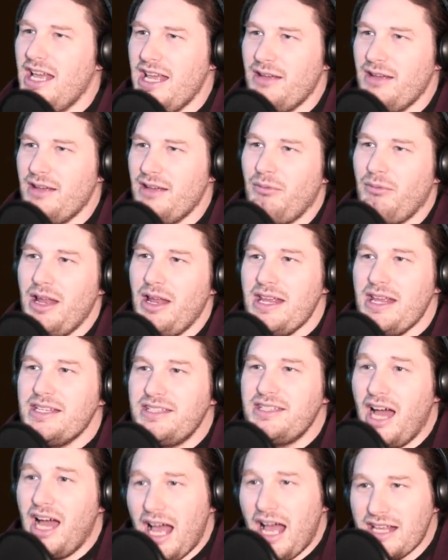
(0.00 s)
What it
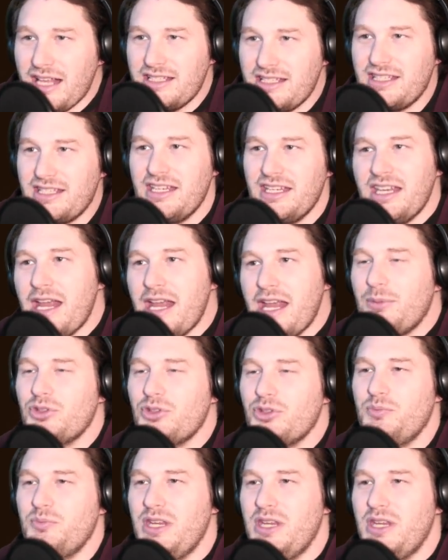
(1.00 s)
does is it
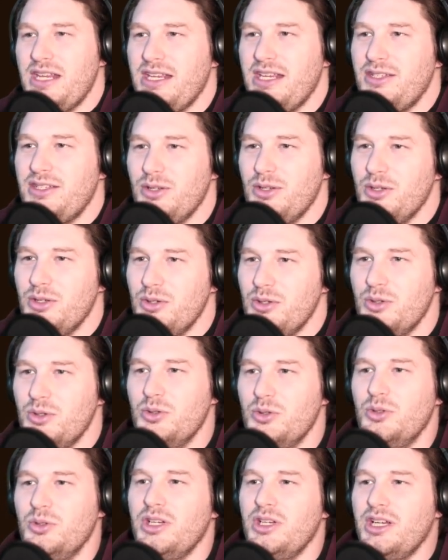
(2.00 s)
enables me
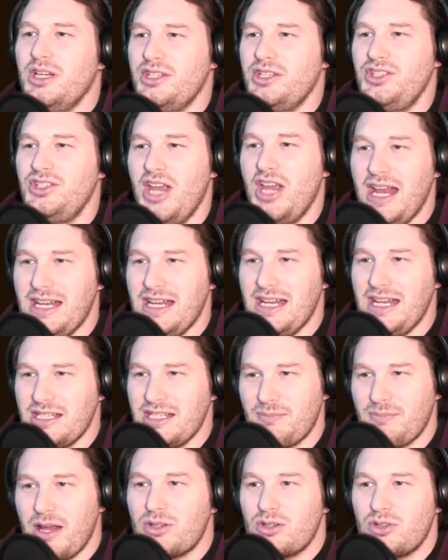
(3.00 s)
to change
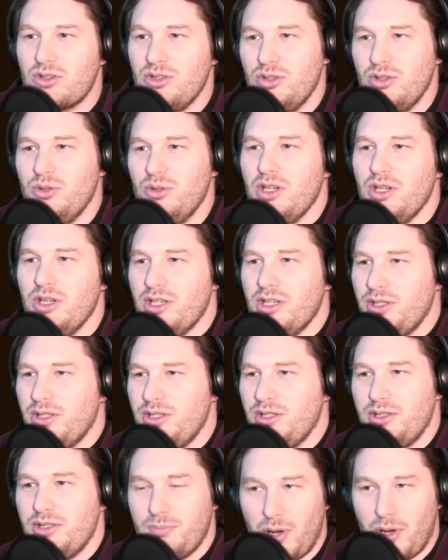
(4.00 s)
my crew's
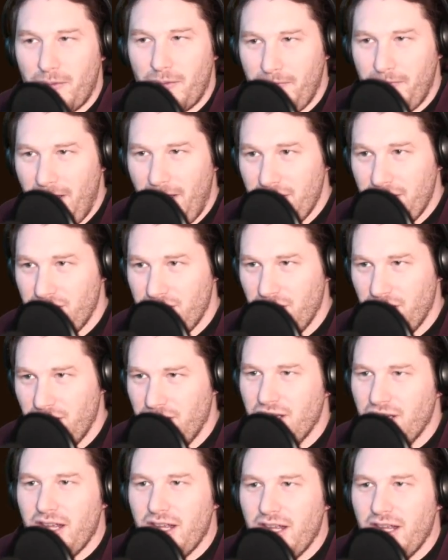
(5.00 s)
profession.